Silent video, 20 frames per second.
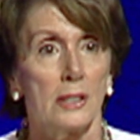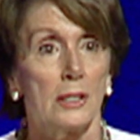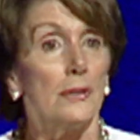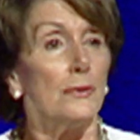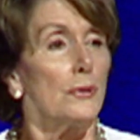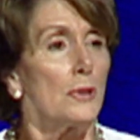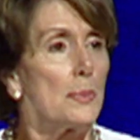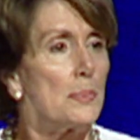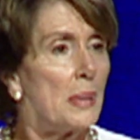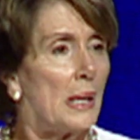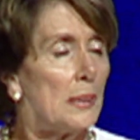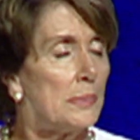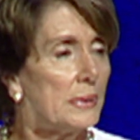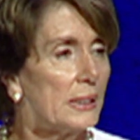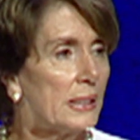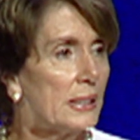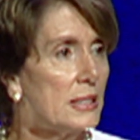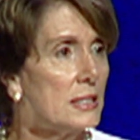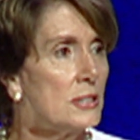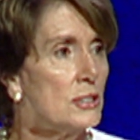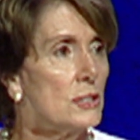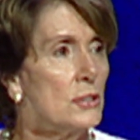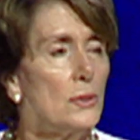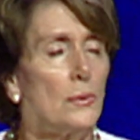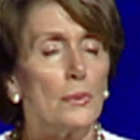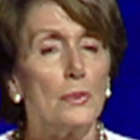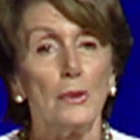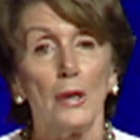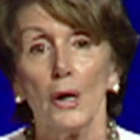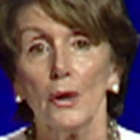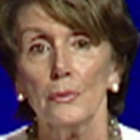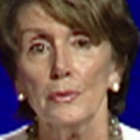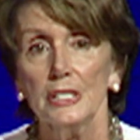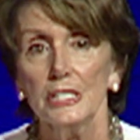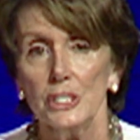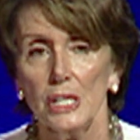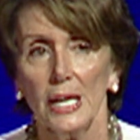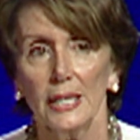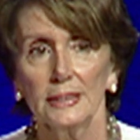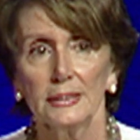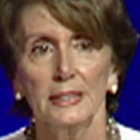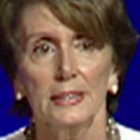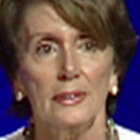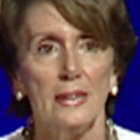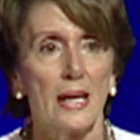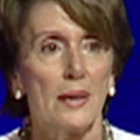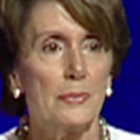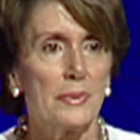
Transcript: The Republicans are rejecting that.